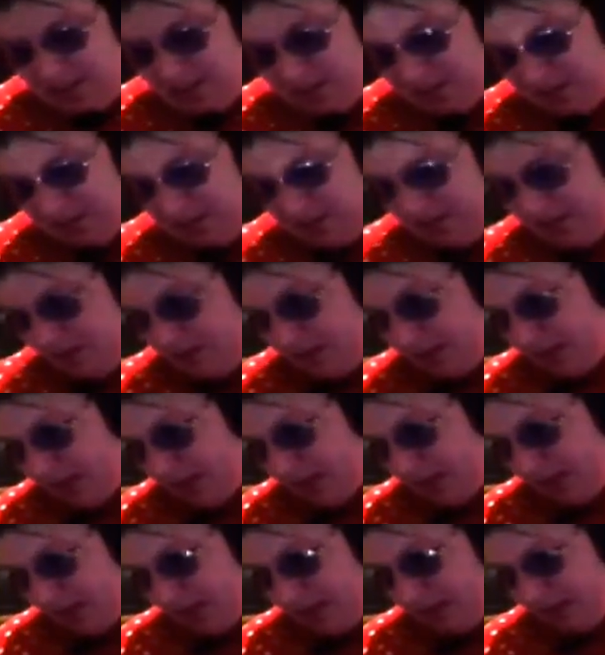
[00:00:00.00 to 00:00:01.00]

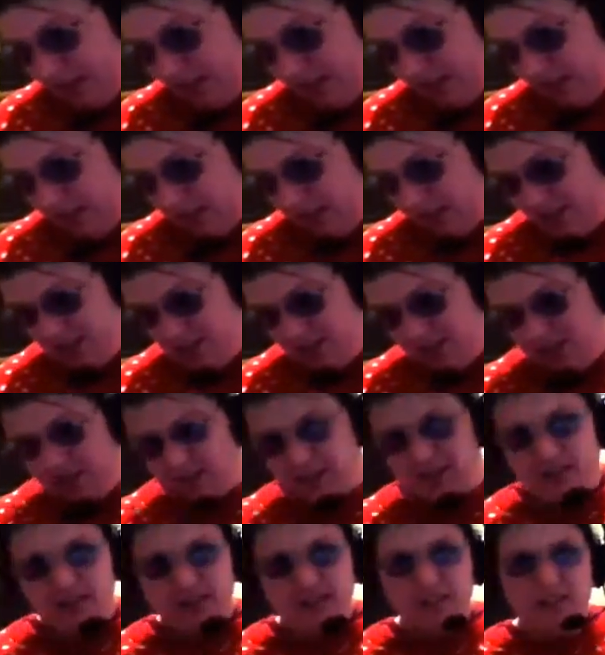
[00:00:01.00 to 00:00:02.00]
Specifically
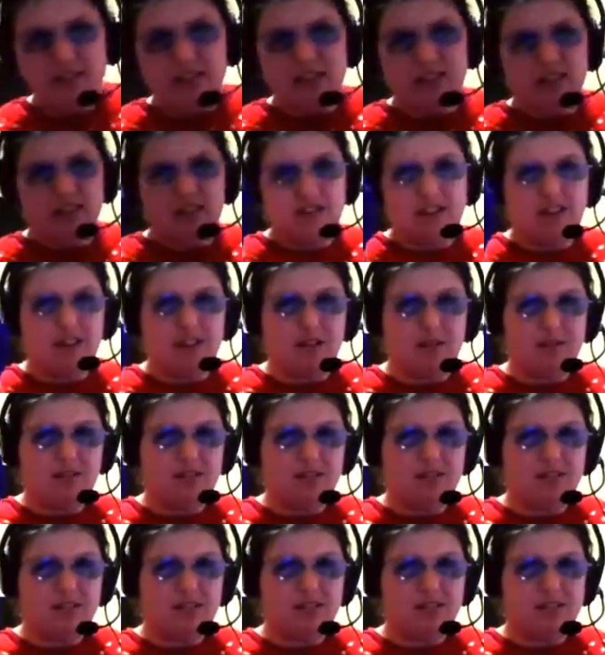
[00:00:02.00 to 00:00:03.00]
that
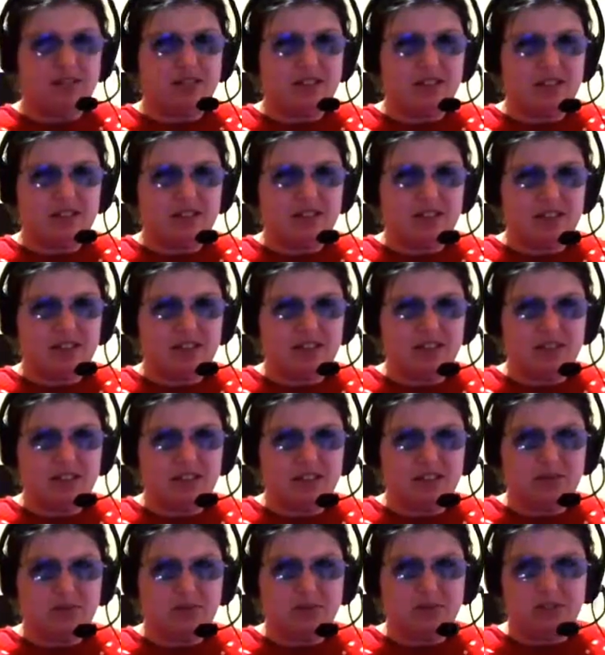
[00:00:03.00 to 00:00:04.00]
one.
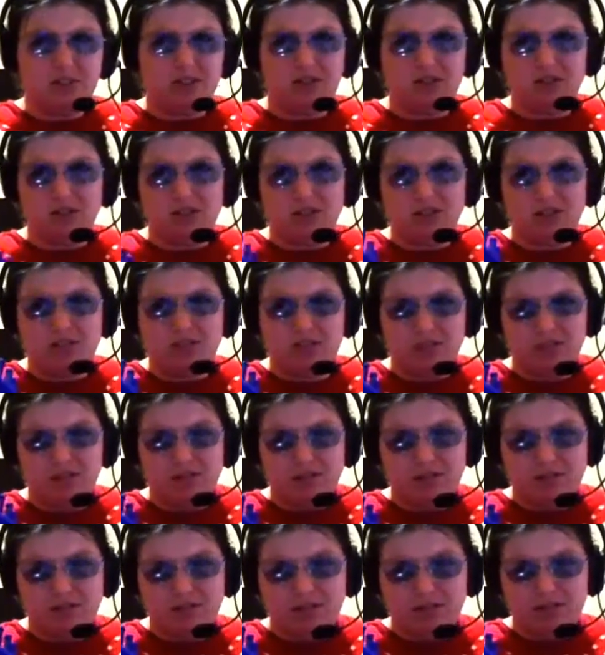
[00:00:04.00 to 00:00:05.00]
That's the one I used to
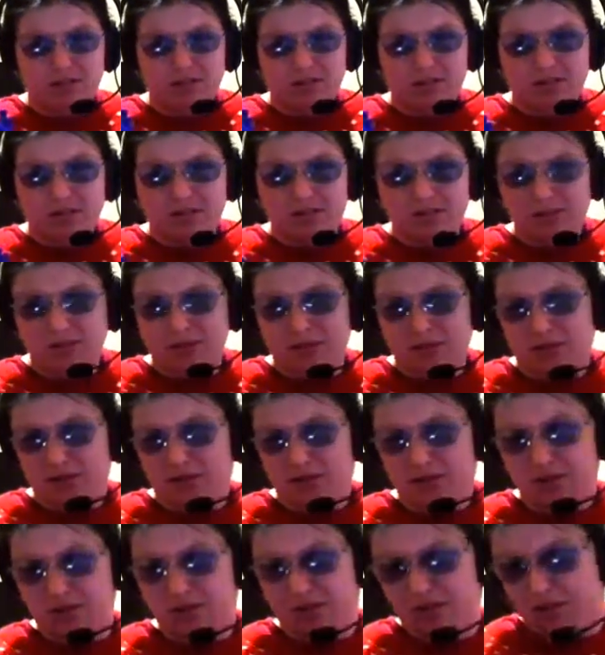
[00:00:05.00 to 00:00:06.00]

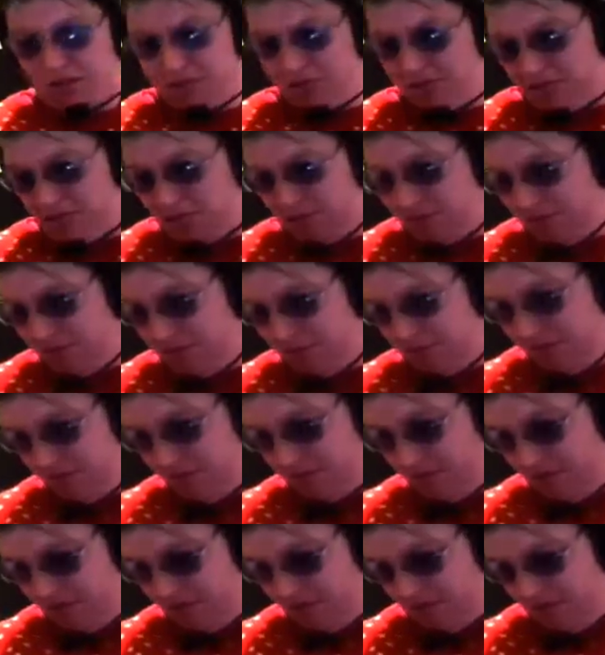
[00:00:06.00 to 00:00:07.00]
make all the stuff.
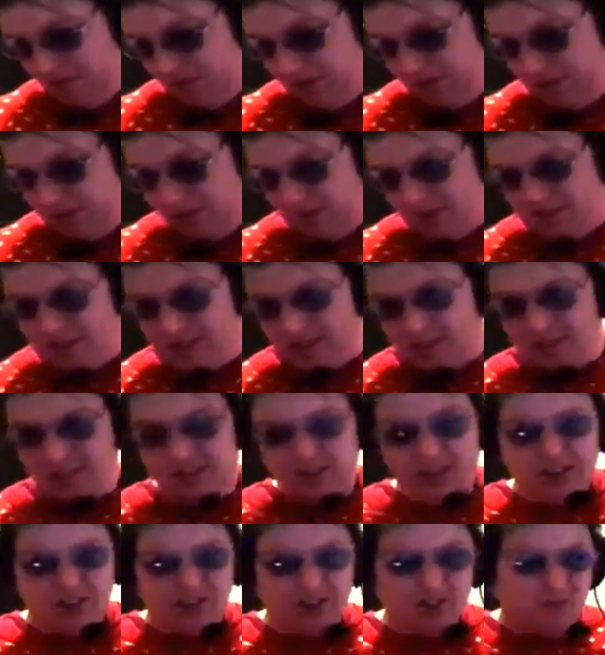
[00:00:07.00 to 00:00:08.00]

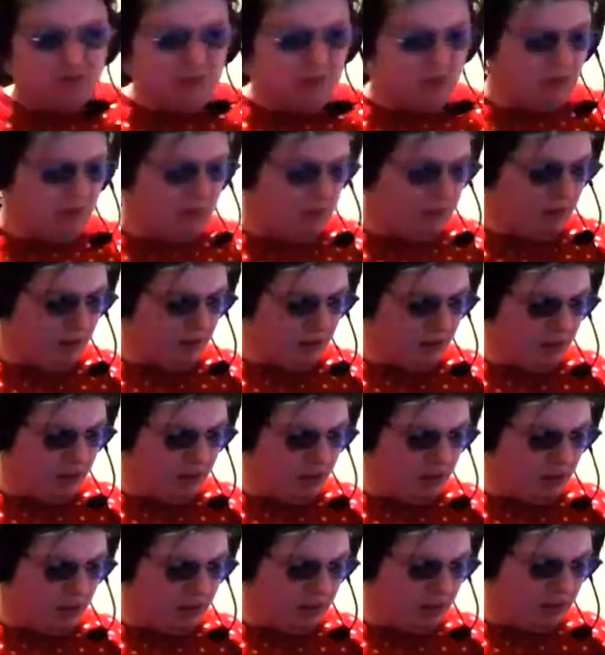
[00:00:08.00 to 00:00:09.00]
So you got a small one,
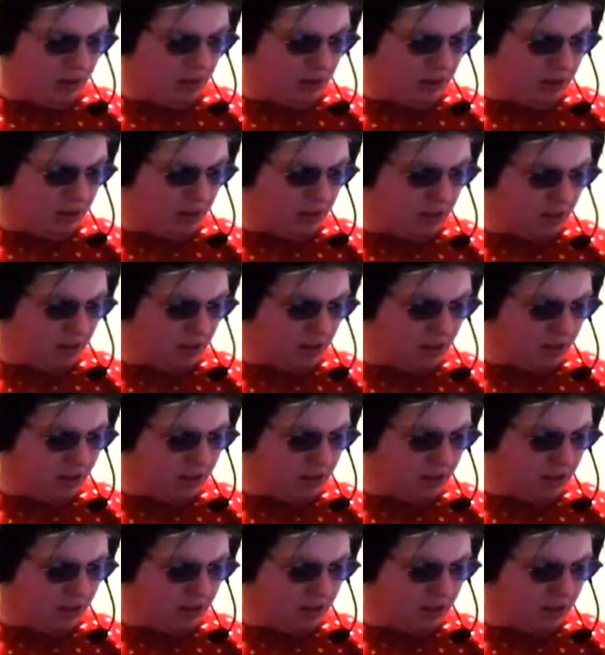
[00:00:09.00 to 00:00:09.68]
it's got them listed.